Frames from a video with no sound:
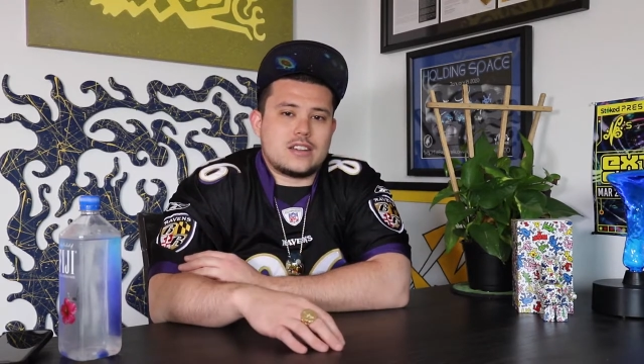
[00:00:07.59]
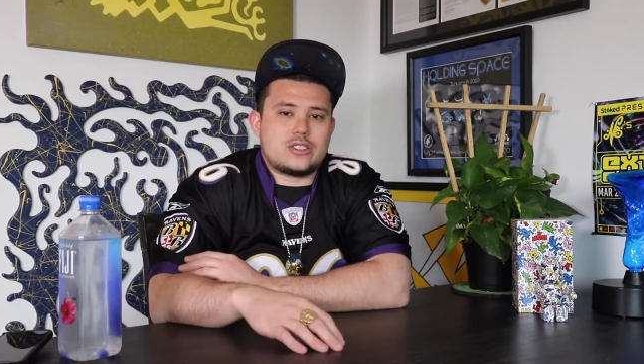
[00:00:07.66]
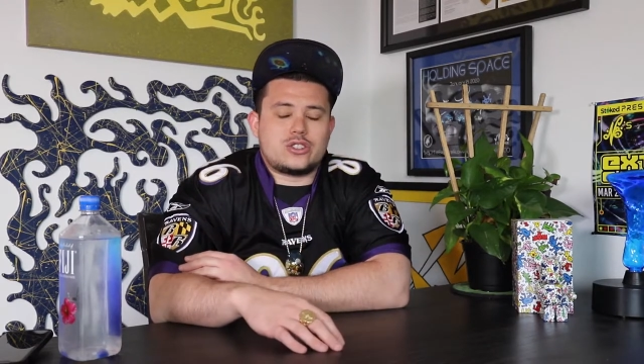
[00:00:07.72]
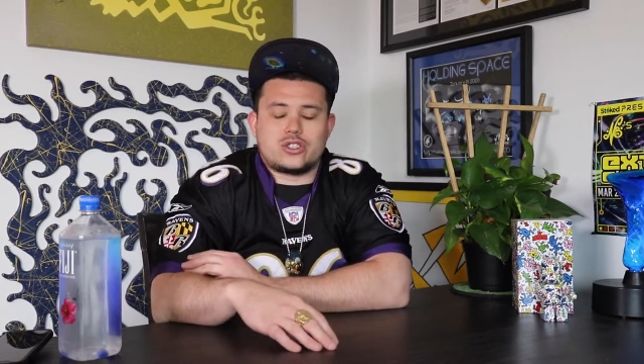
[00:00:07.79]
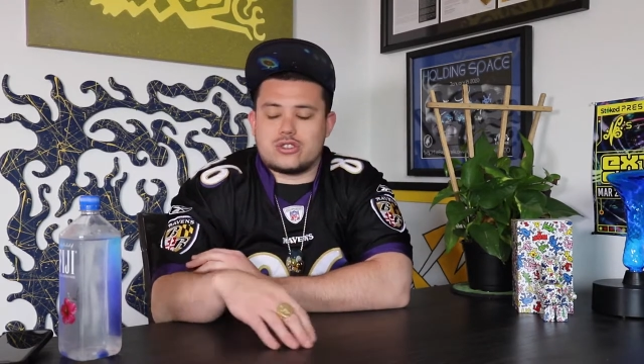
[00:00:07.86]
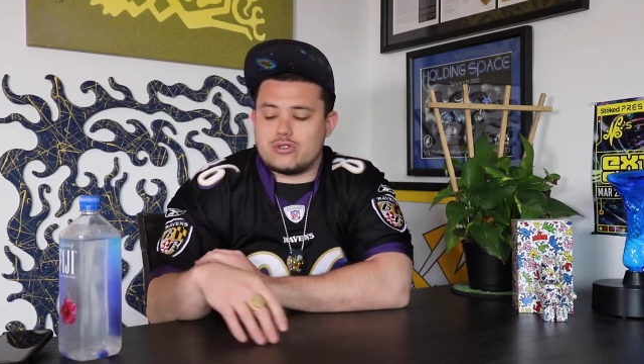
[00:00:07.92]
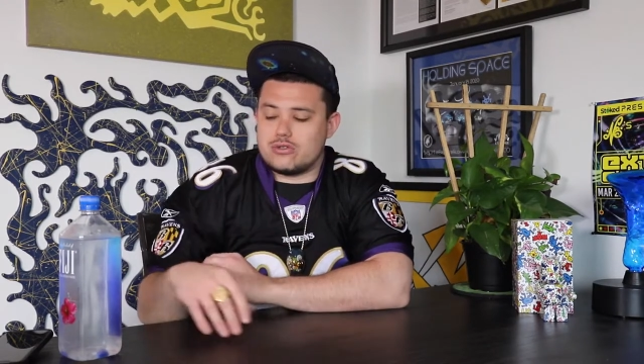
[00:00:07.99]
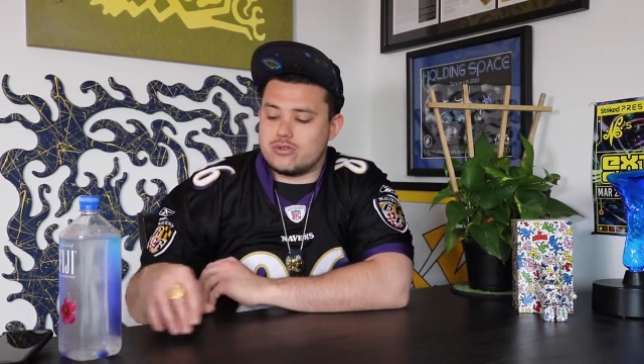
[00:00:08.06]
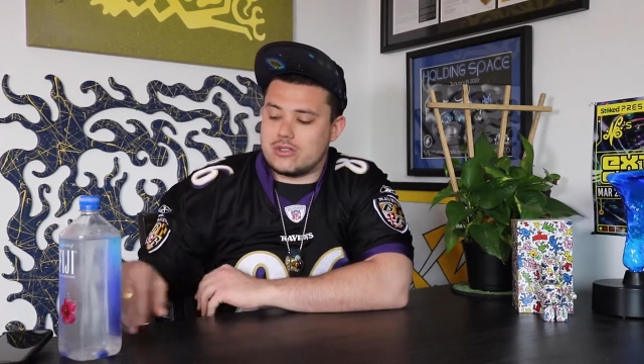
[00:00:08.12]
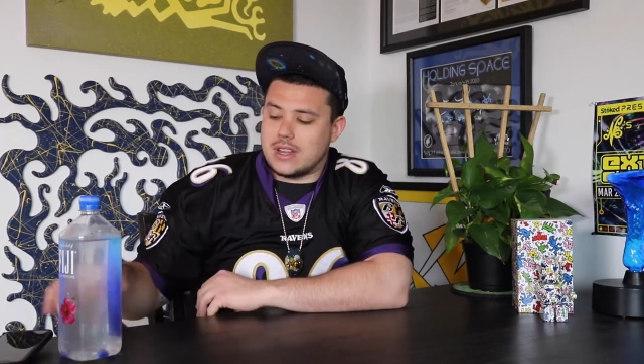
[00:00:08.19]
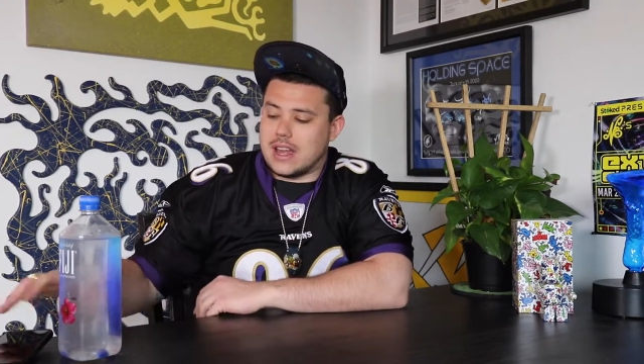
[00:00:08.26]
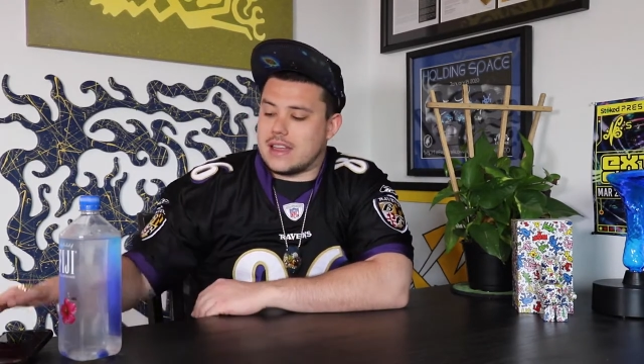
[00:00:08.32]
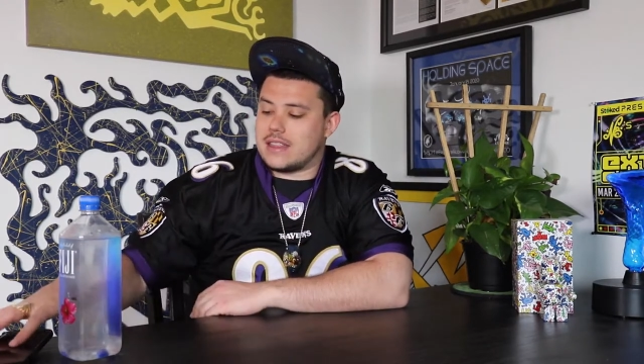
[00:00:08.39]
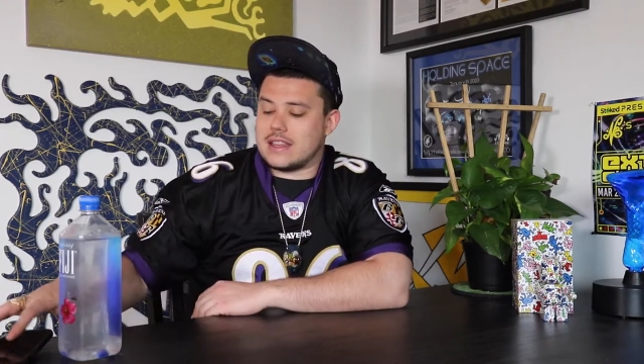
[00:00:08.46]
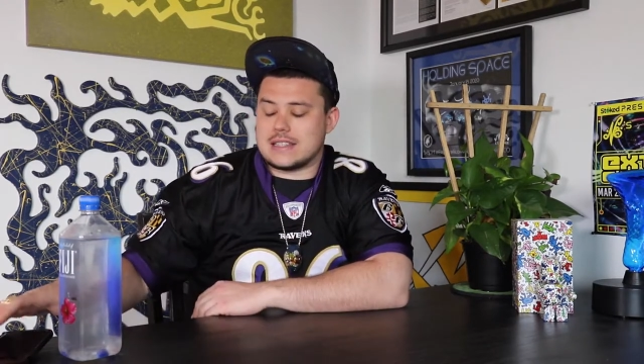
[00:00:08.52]
June,
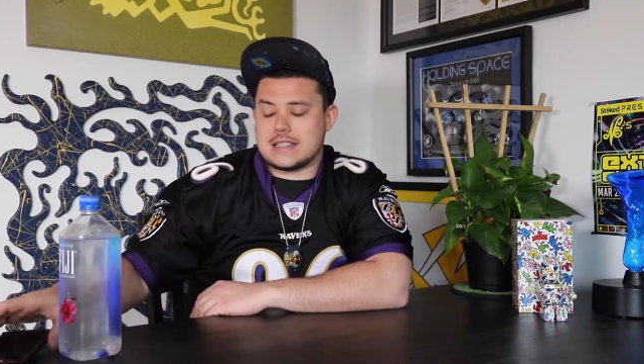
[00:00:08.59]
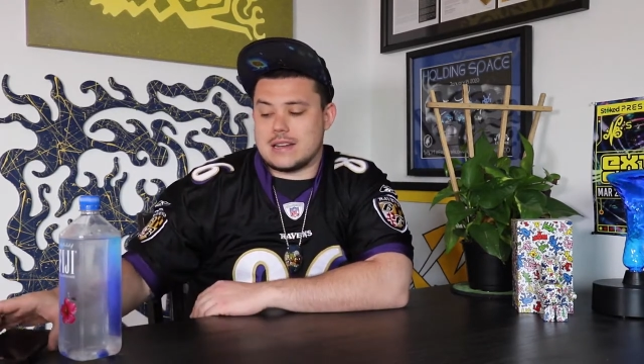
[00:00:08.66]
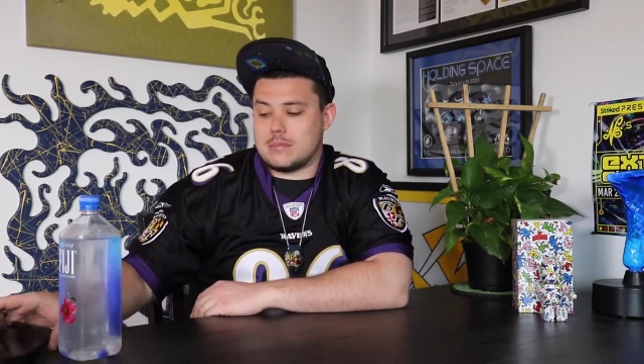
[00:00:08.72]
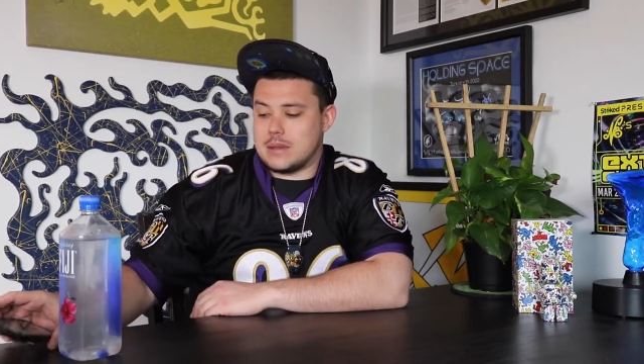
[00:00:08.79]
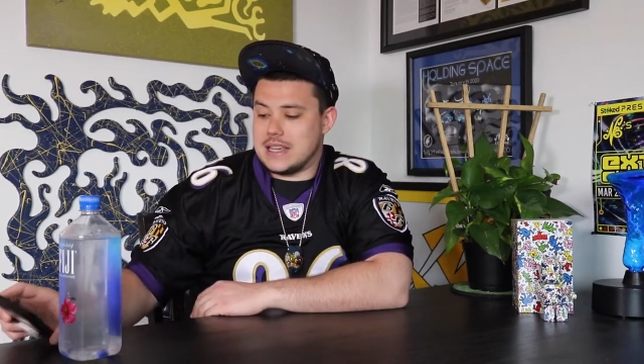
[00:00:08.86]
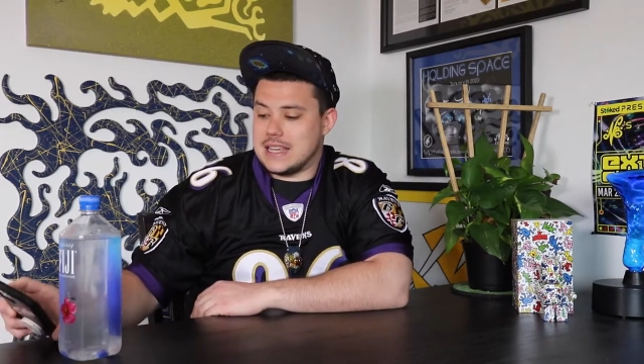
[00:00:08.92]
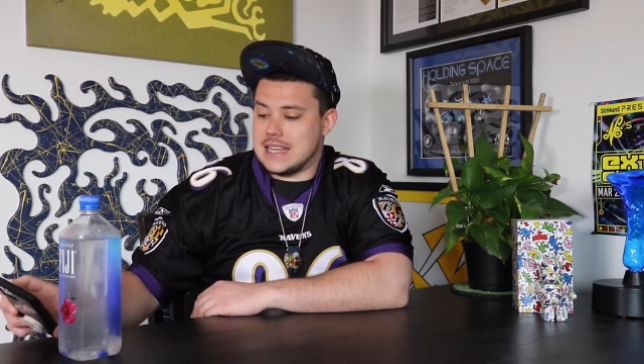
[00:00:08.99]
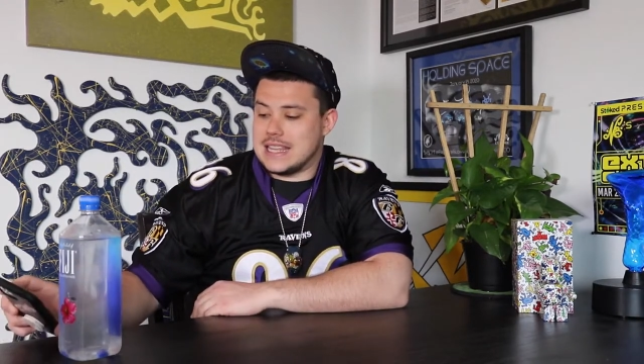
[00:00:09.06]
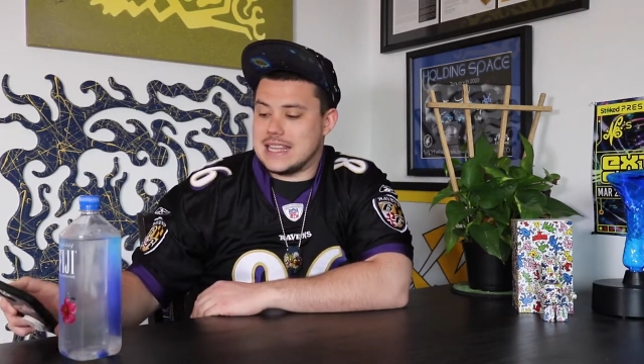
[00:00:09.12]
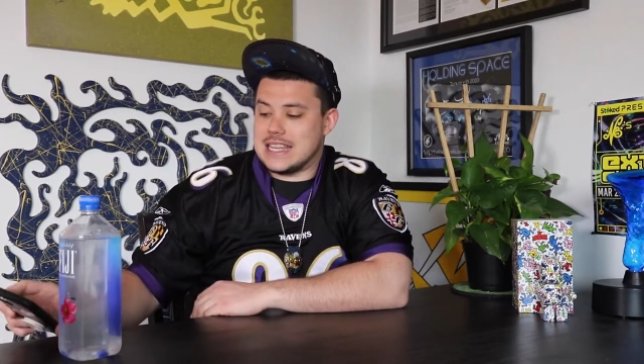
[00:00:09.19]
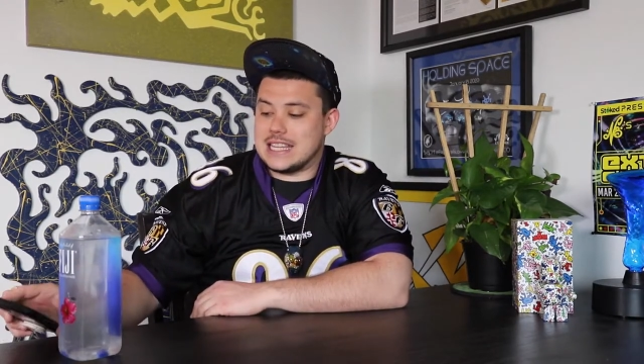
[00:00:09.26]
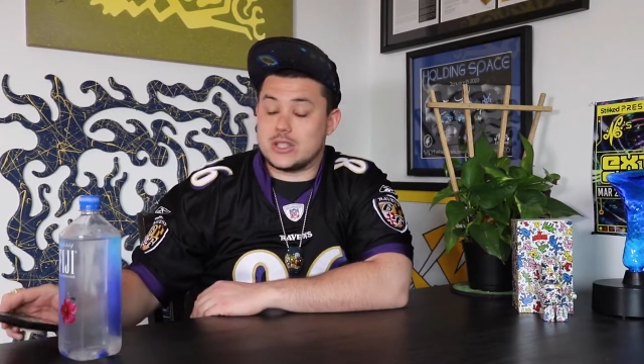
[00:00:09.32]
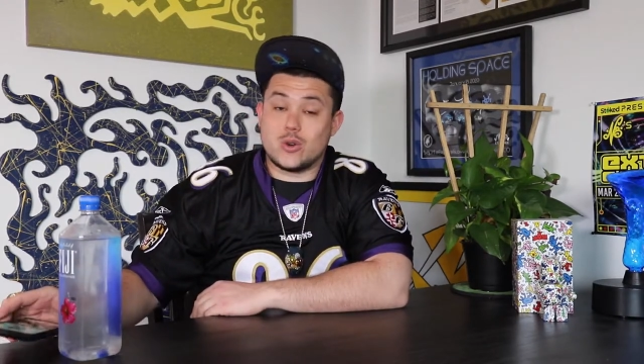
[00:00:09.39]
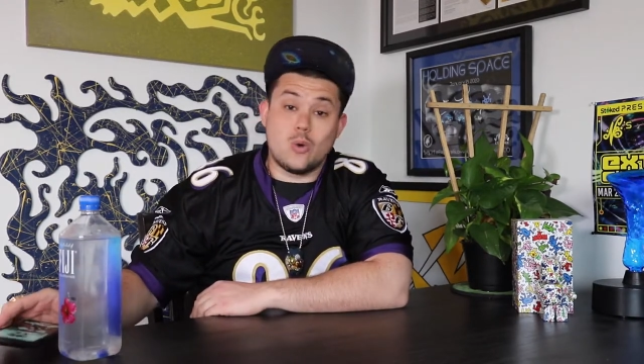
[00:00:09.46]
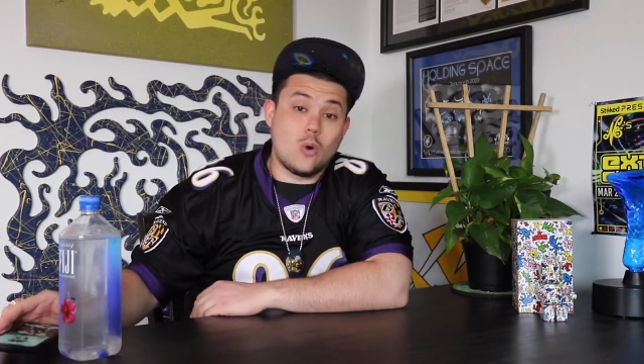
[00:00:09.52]
I think it's going to be
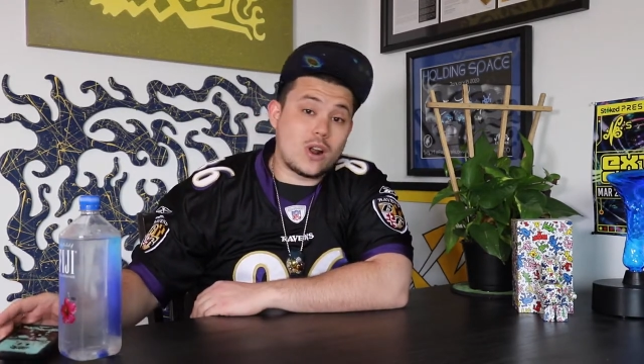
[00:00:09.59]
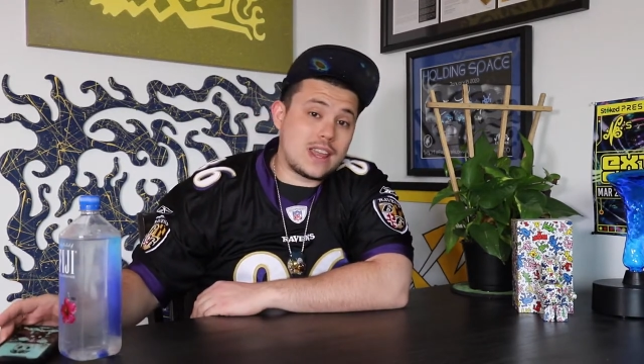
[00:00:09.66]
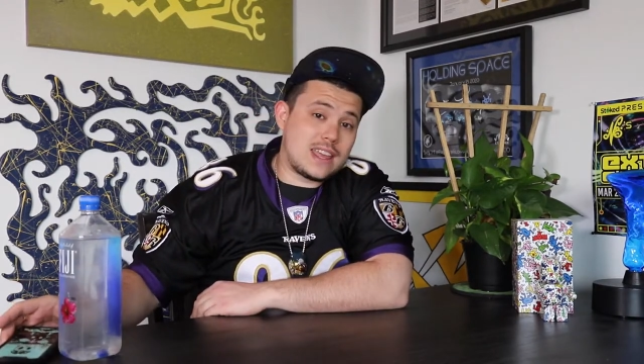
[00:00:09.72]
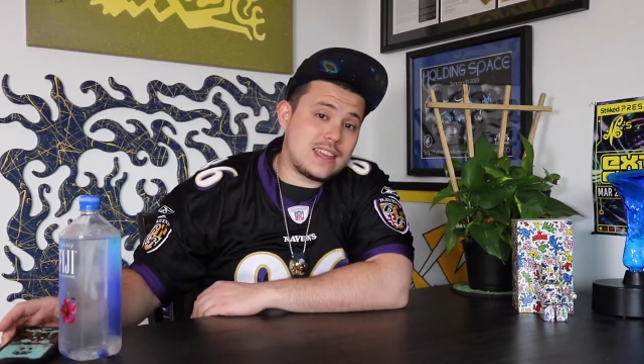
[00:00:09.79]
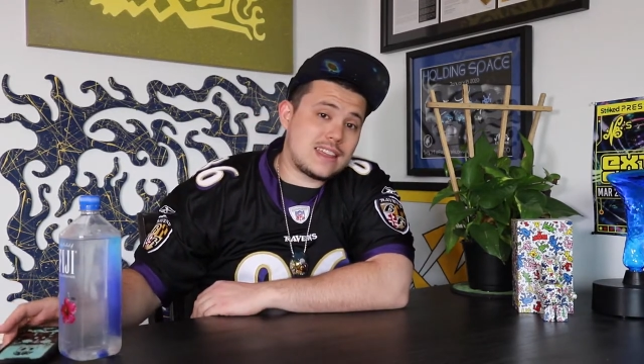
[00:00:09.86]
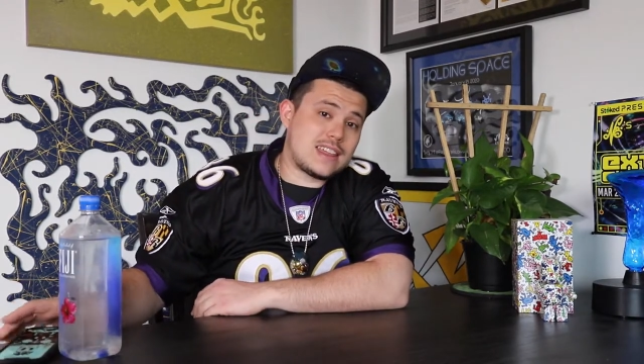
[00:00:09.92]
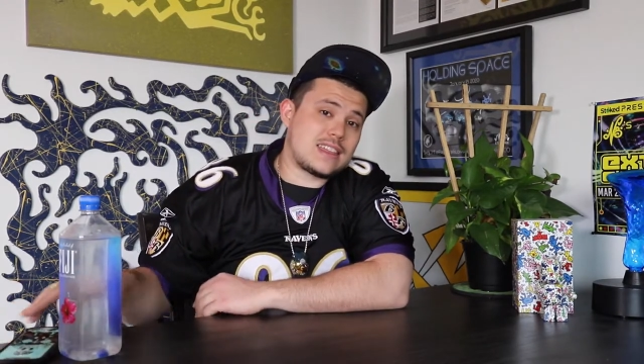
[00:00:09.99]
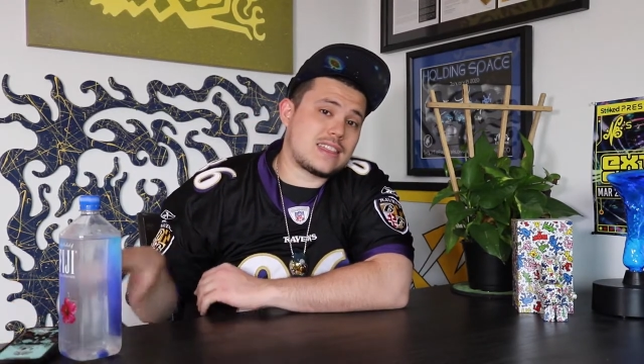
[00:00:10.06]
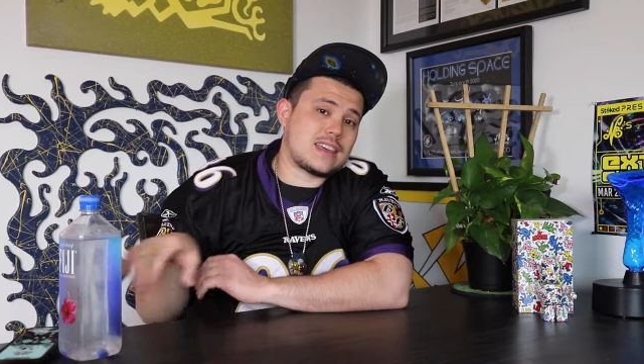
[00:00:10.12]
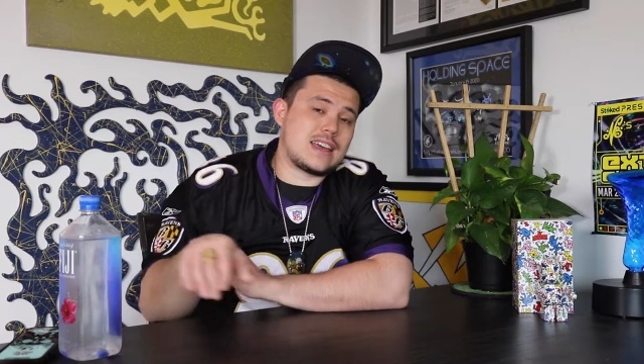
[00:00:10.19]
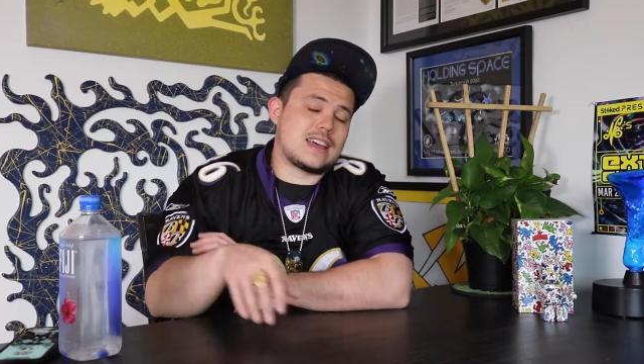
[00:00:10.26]
the 20th,